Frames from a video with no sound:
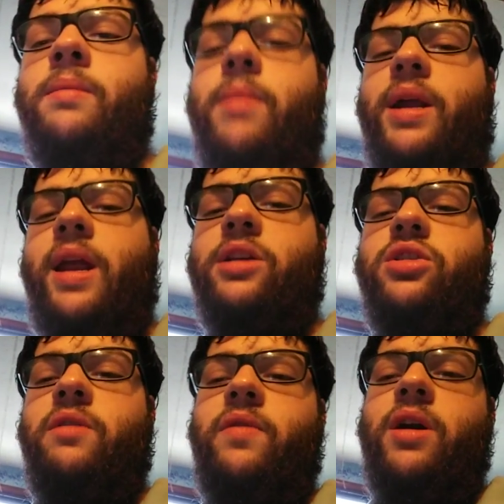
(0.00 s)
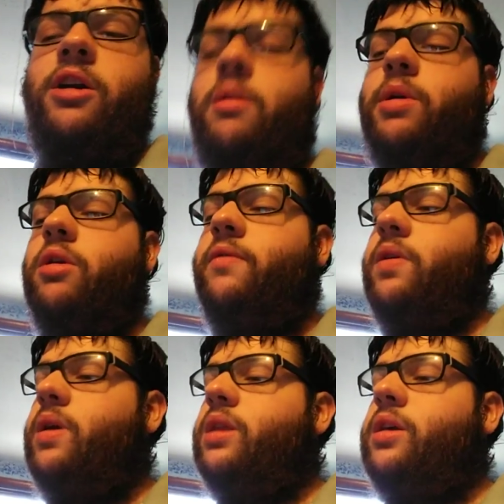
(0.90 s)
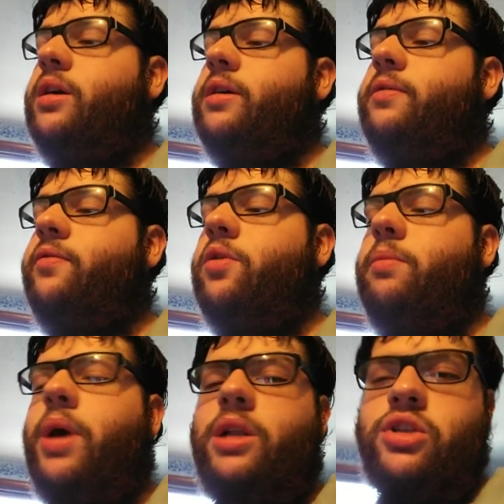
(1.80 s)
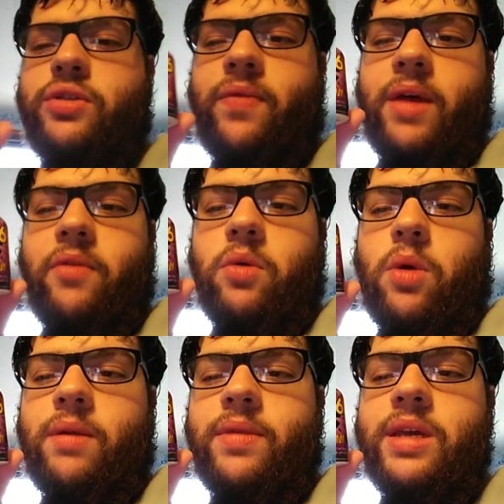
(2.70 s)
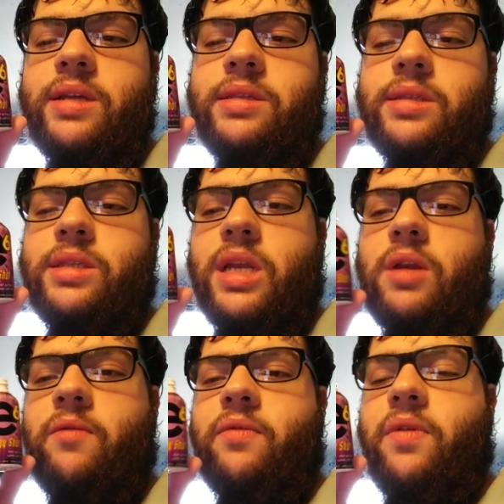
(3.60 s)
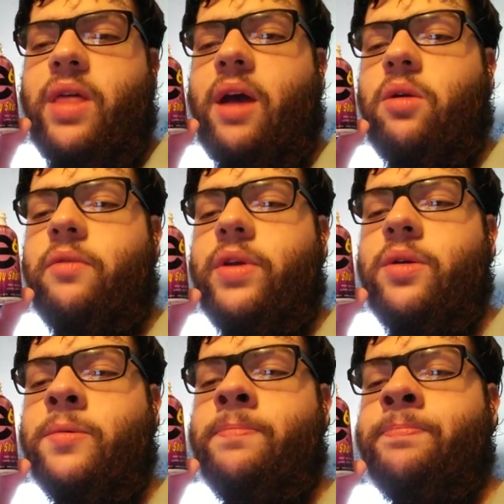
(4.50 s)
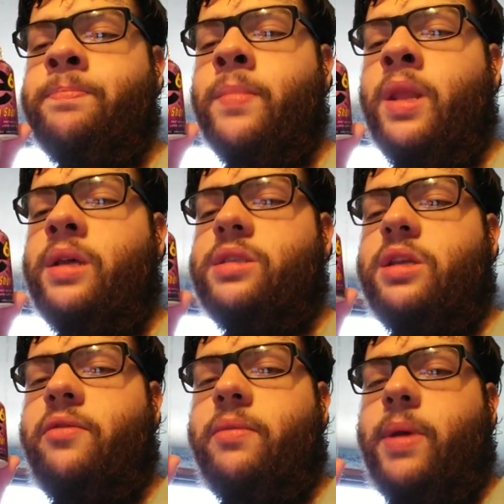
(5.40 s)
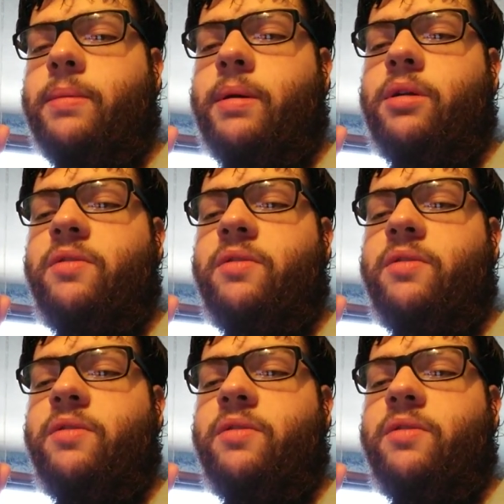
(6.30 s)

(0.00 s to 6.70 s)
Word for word: My next review, I'm going to be reviewing the fruit punch flavored one of these. Stay tuned for that review. Stay tuned for upcoming